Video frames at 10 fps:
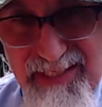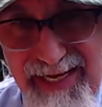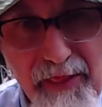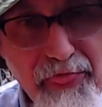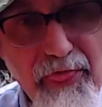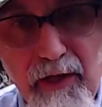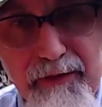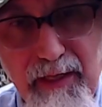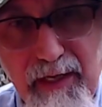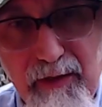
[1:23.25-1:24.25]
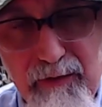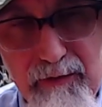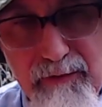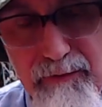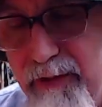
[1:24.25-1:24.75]
thought now.
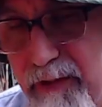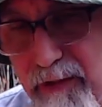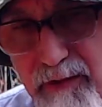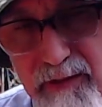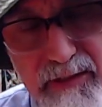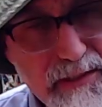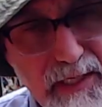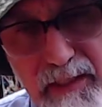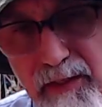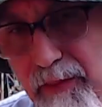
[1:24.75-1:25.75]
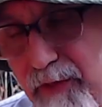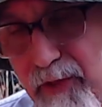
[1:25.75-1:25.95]
Really, it's a second thought